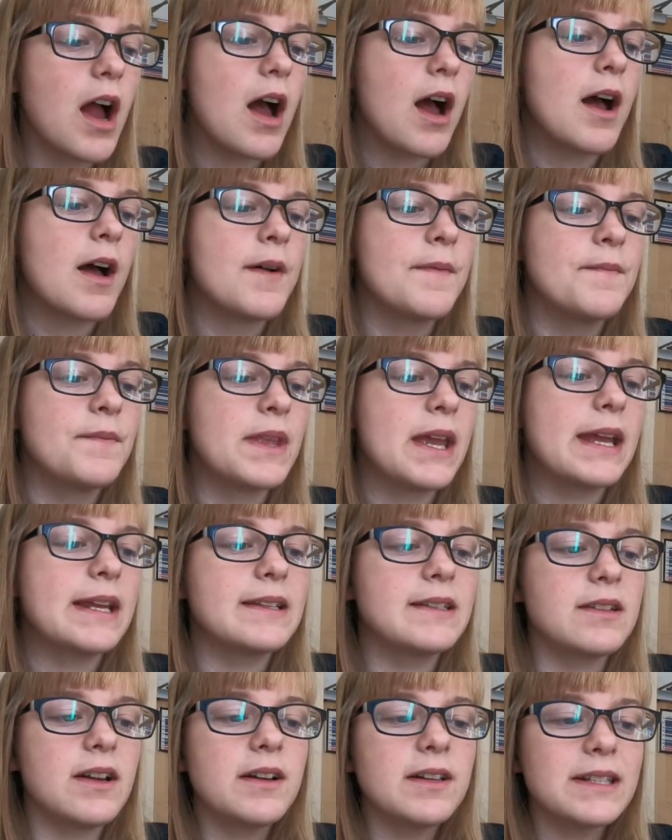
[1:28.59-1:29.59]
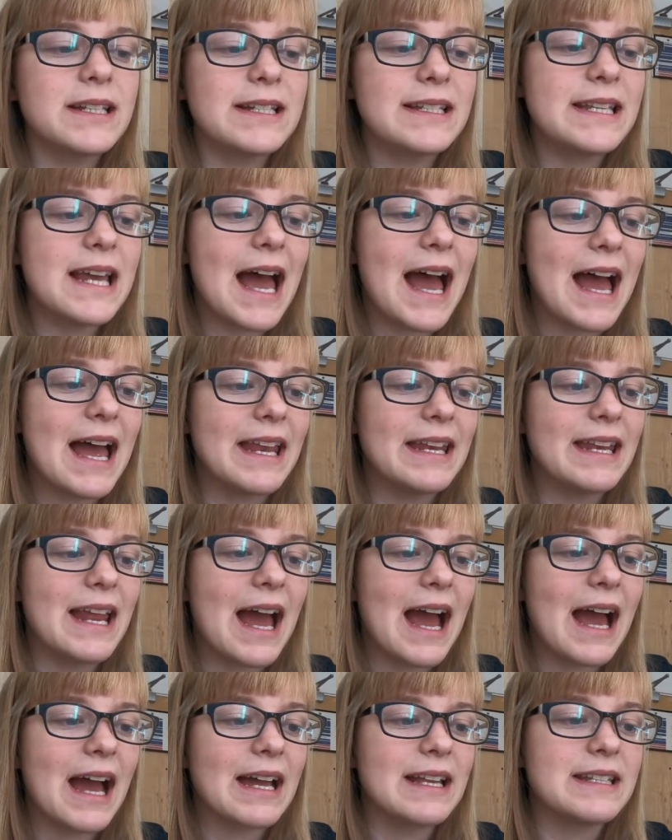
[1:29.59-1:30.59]
Um, it starts at 10
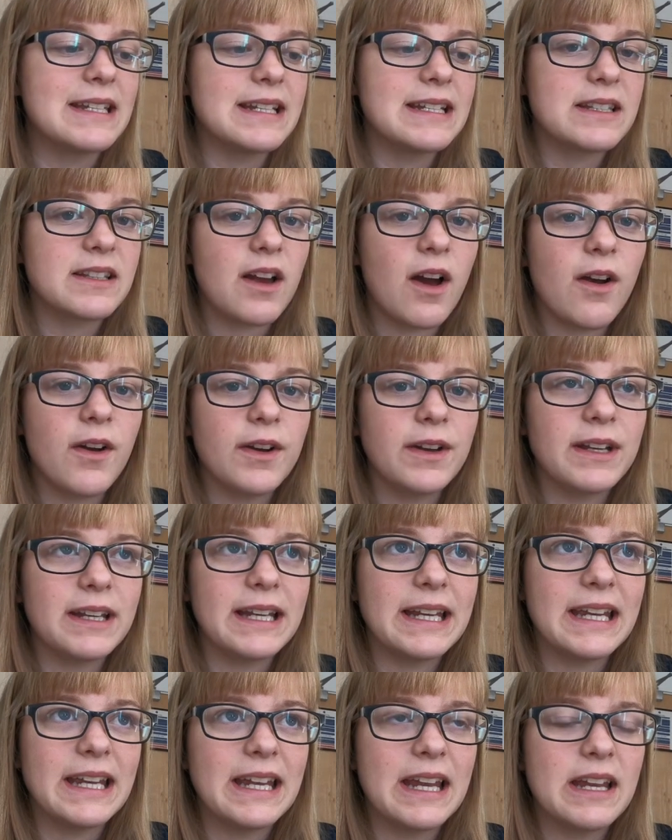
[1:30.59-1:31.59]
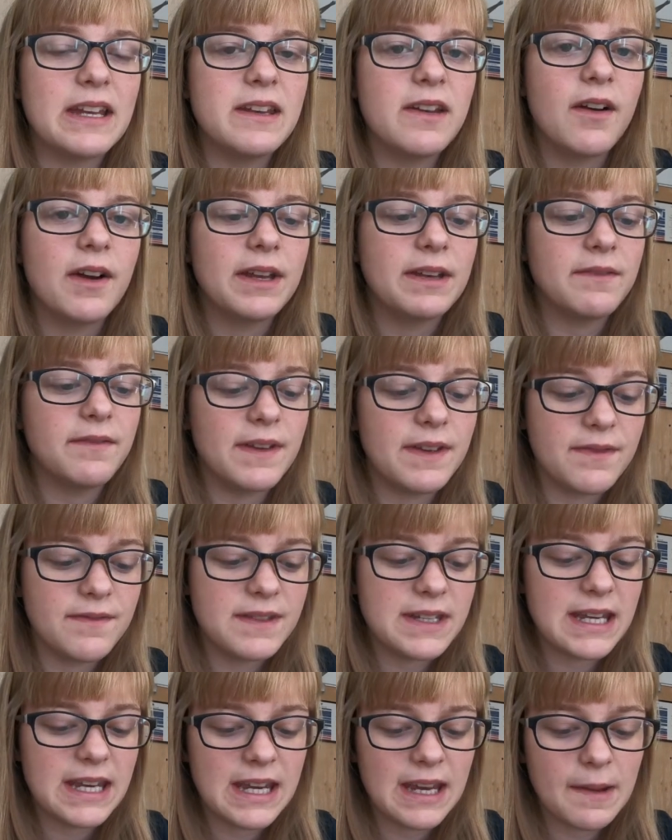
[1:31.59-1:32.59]
and it's currently
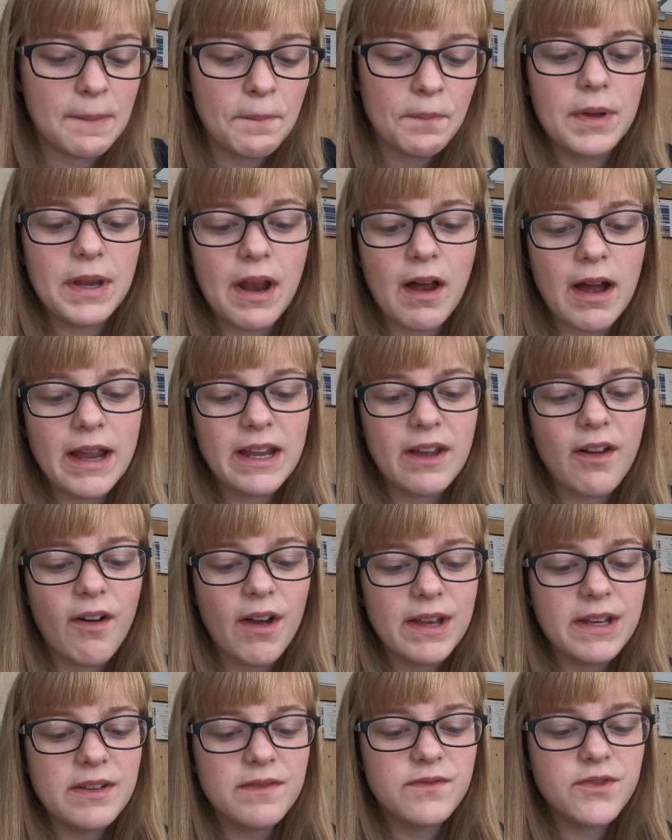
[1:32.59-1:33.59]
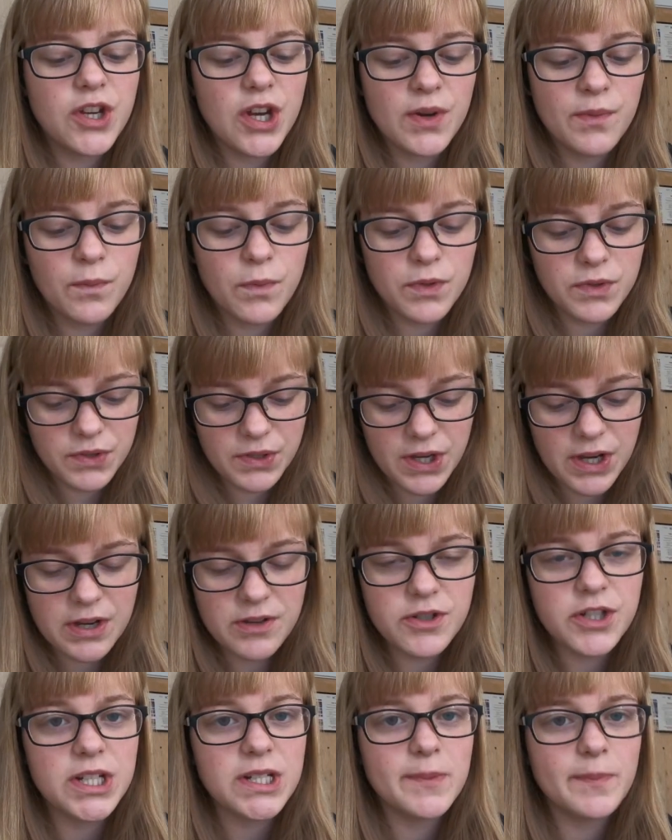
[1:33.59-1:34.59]
9.50, but I kind of don't want to
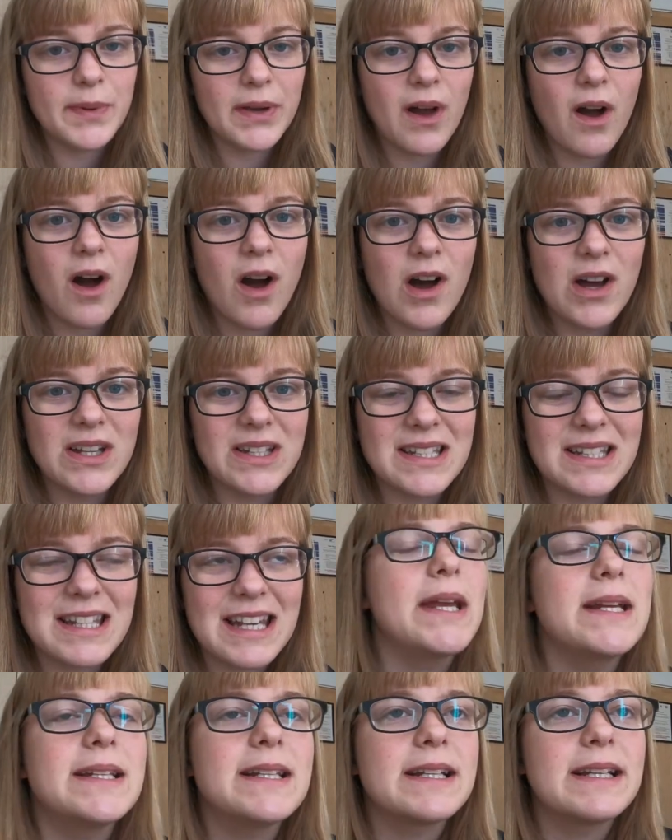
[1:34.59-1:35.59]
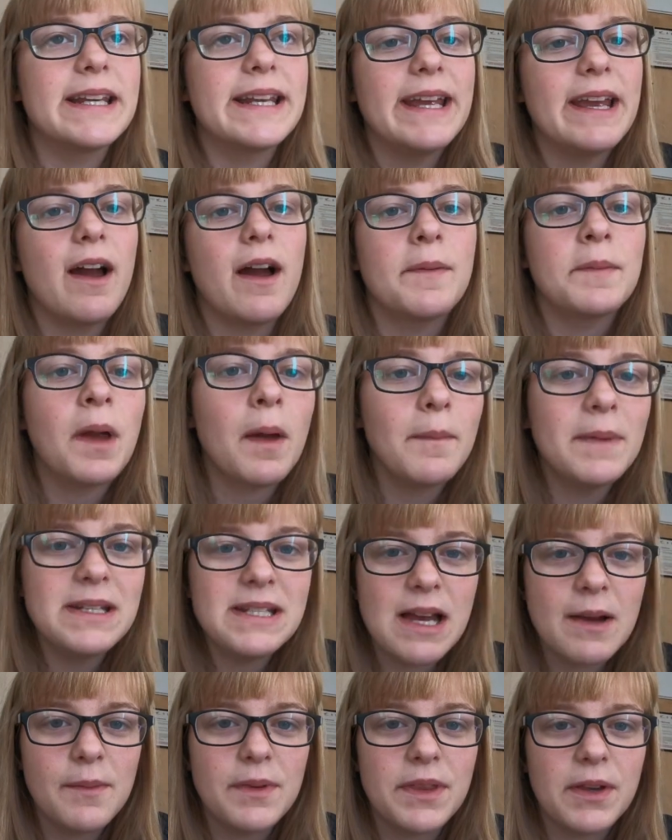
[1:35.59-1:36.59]
go just because basically I'm coming
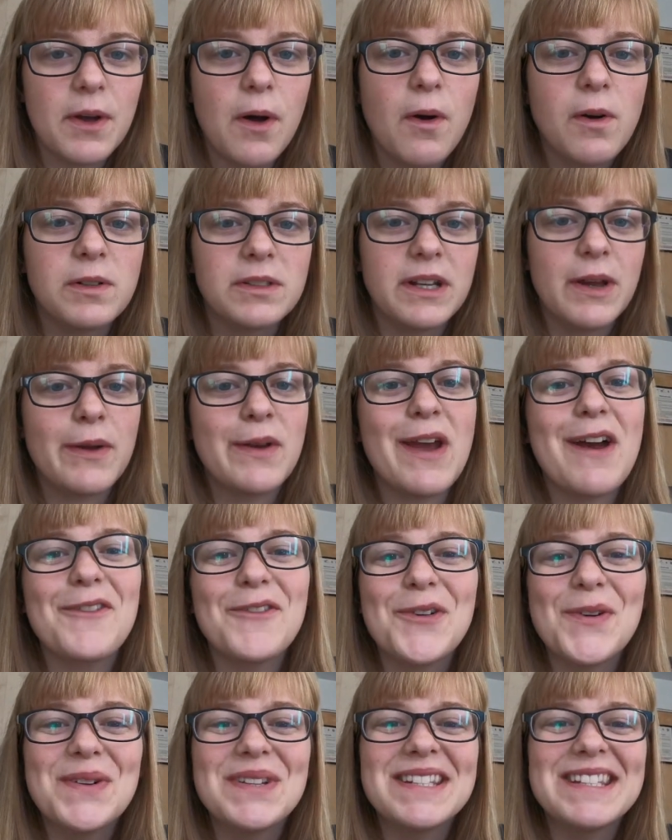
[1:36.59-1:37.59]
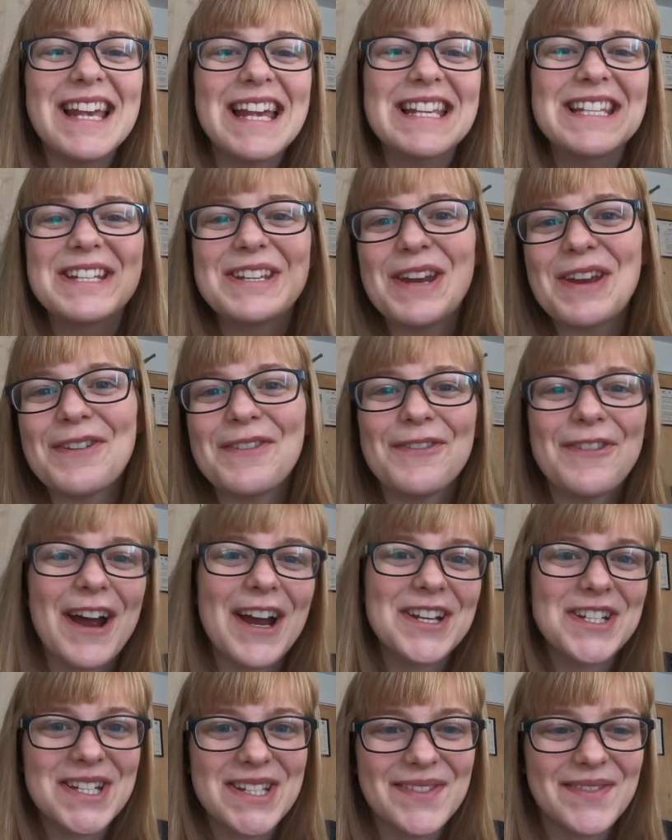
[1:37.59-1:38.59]
down with a cold and I know everyone says, you know,
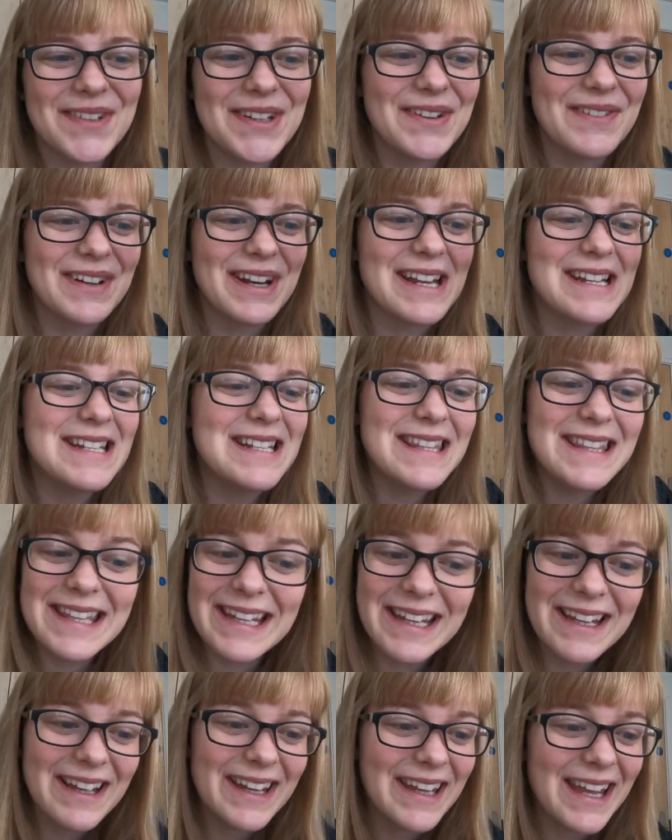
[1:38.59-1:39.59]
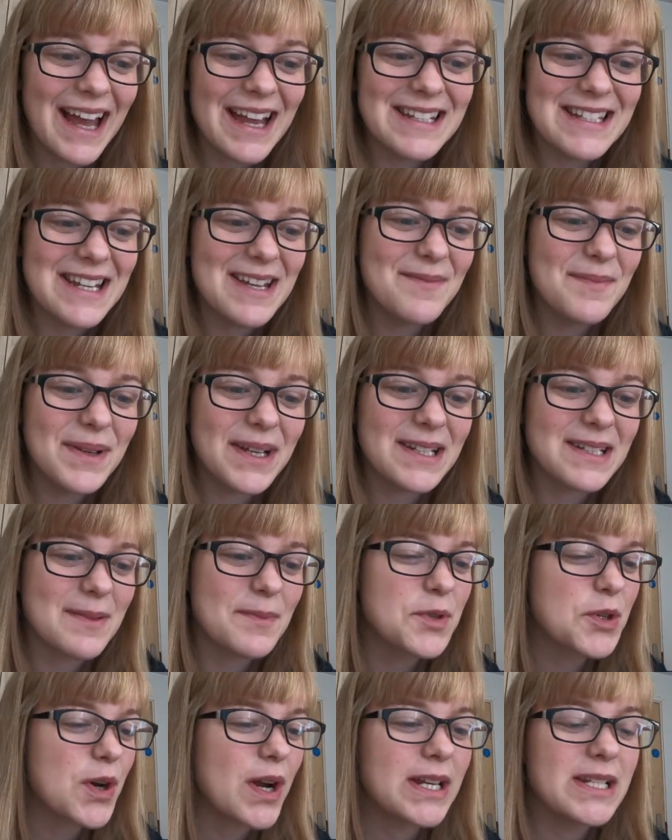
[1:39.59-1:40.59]
freshers' flu and I didn't think I would get it because
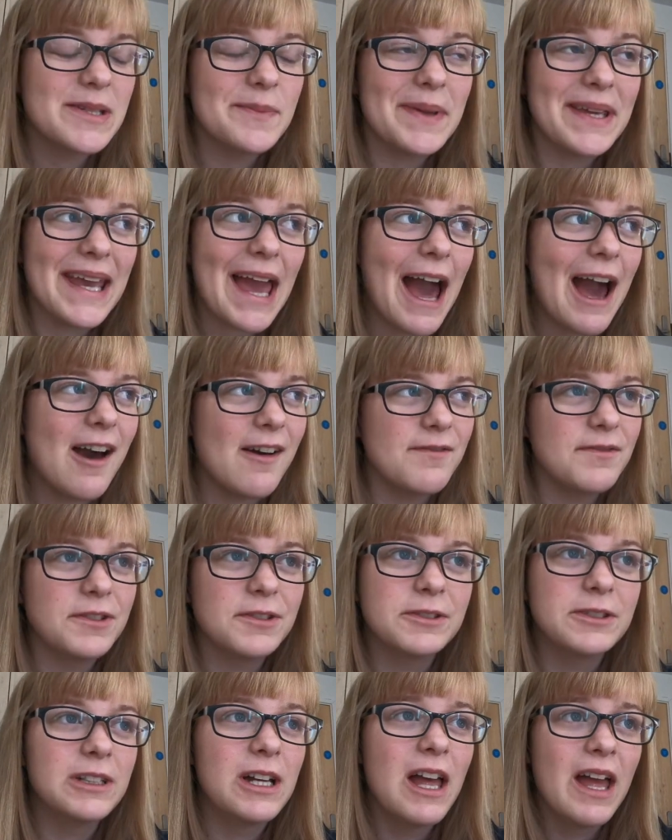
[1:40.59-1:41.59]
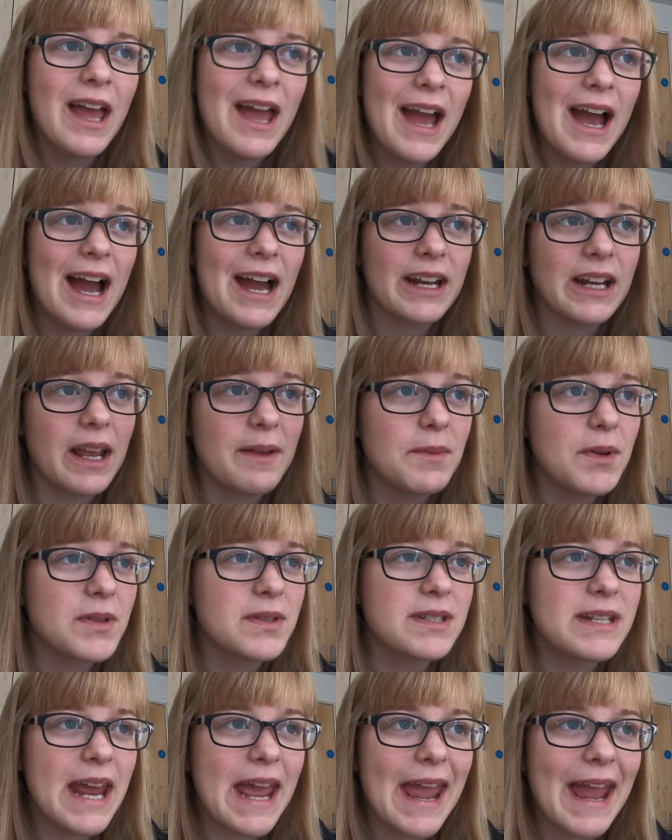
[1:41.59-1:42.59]
I'm trying to be careful and I'm
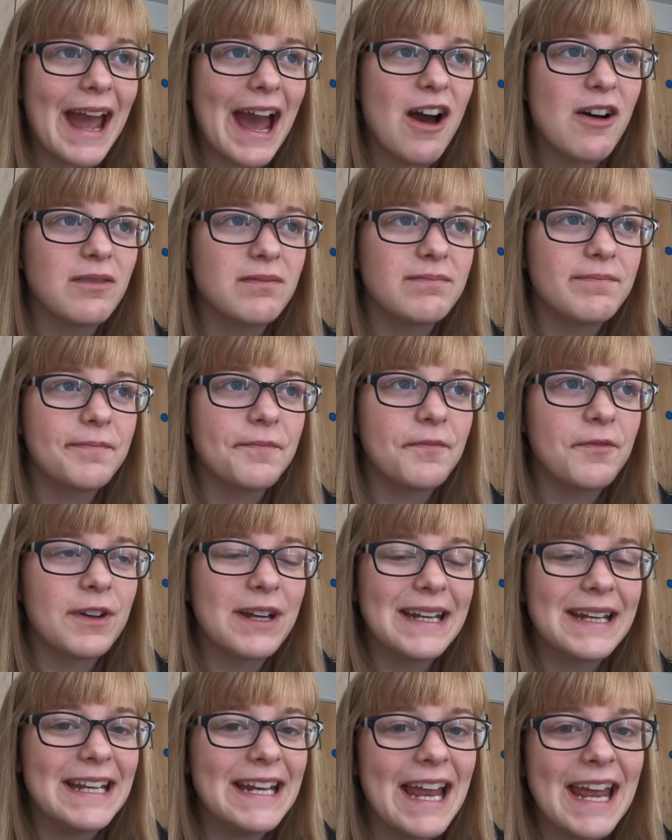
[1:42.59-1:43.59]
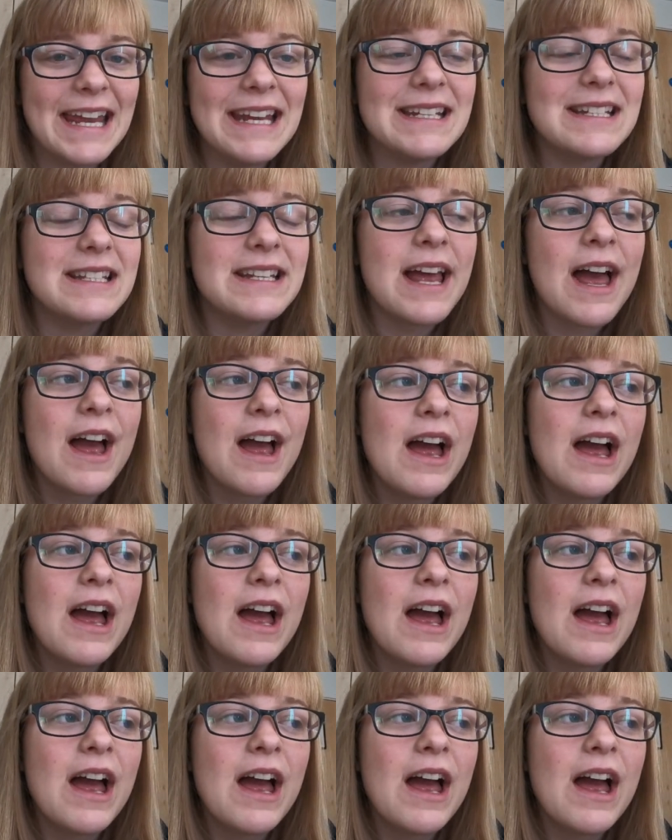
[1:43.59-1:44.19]
not staying out really late.